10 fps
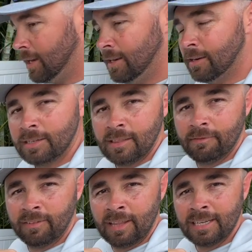near, the
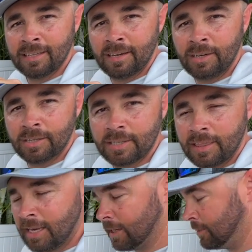fillet's not near as
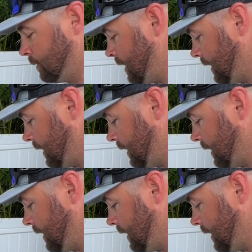thick as what I